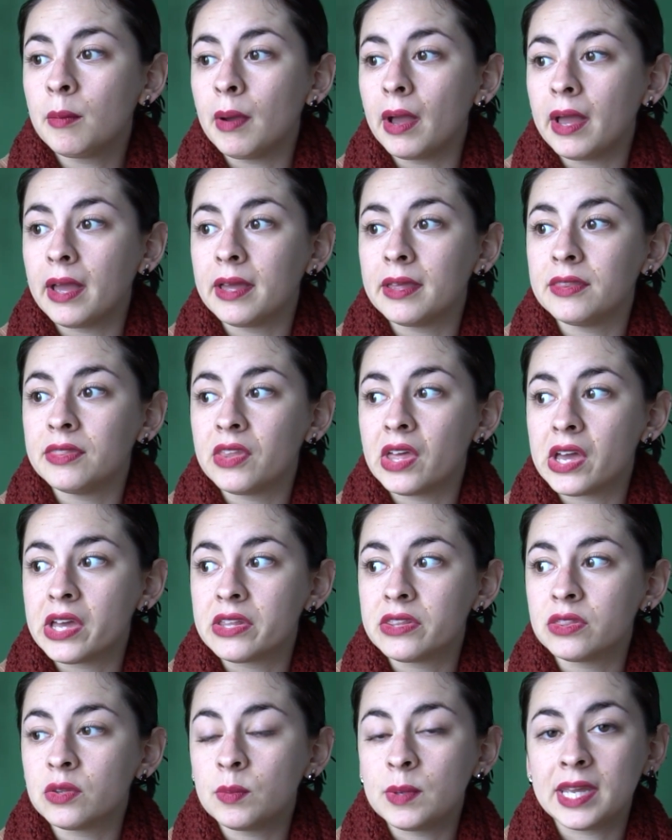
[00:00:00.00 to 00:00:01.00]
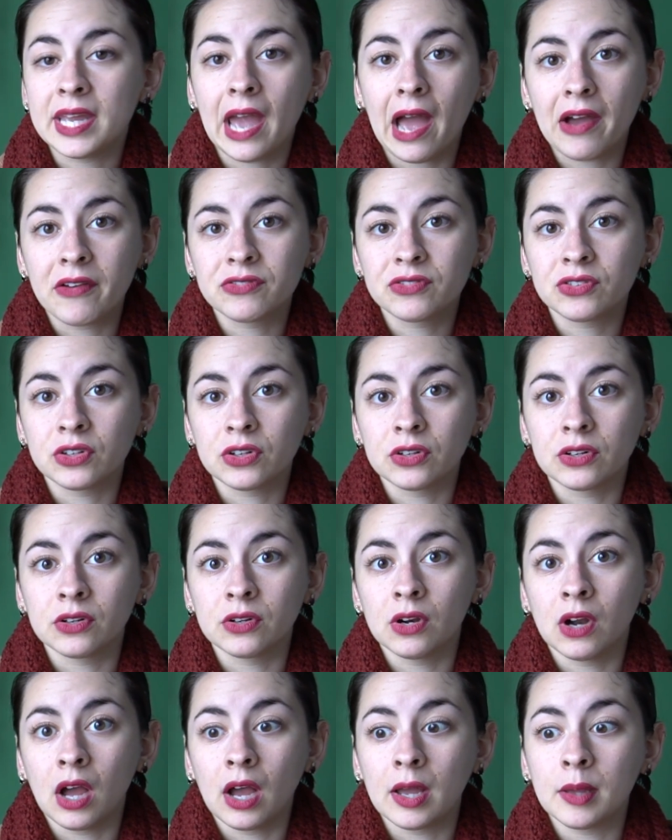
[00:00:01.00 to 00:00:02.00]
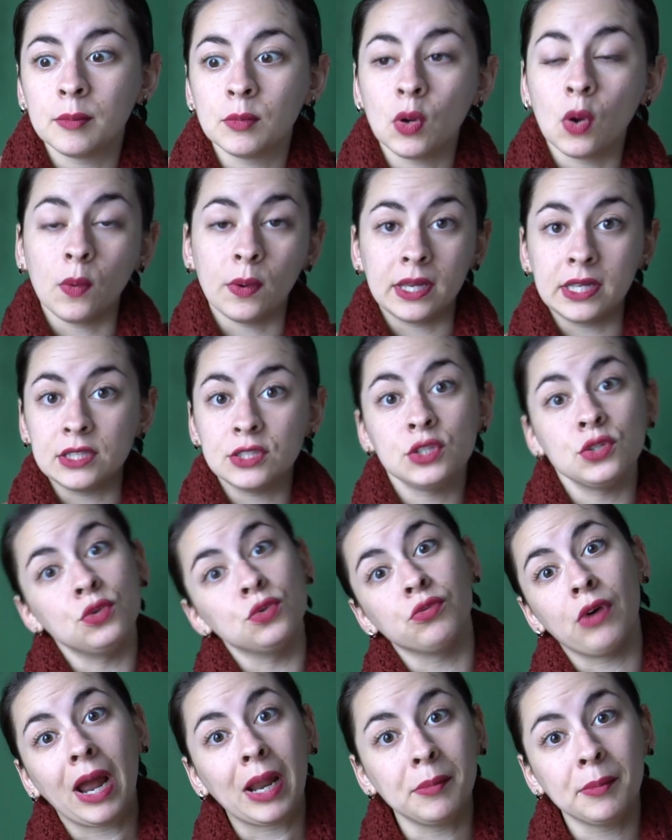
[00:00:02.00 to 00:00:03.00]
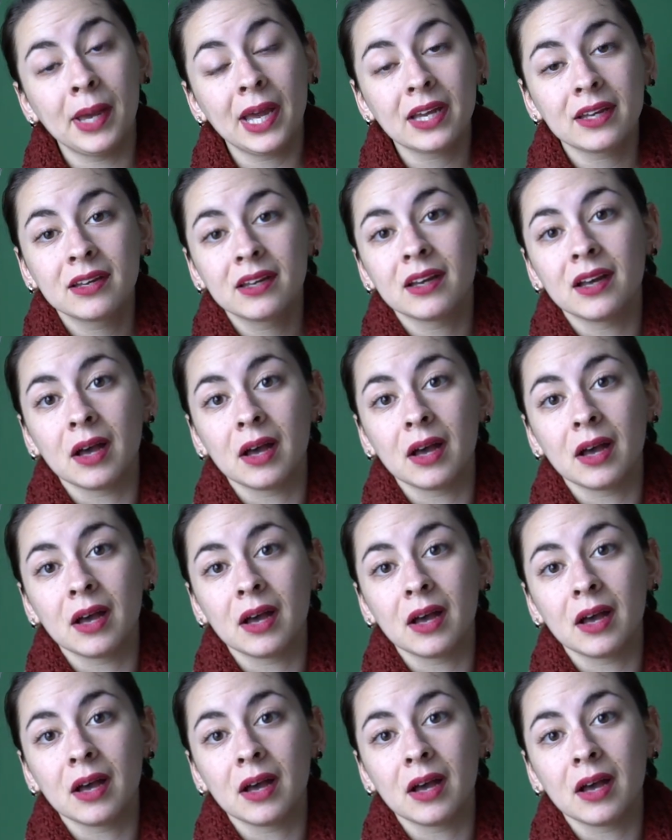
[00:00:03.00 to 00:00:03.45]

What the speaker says: And then the week after, I'm going to Rhinebeck.